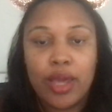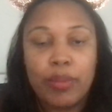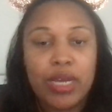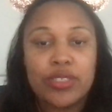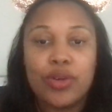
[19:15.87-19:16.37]

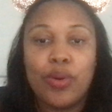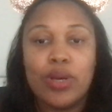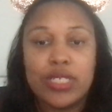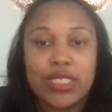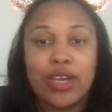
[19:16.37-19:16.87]
Because of
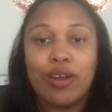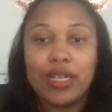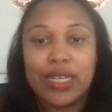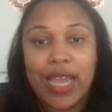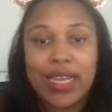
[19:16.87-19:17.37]
course it's the
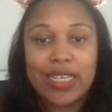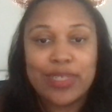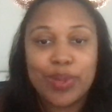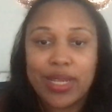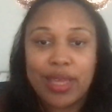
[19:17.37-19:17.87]
early
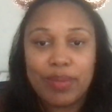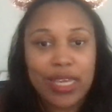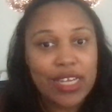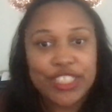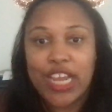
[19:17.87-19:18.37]
90s. Where did they
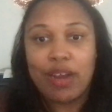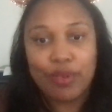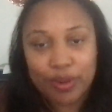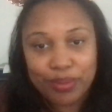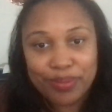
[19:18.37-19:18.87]
meet? A chat
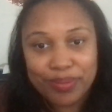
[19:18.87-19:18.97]
room.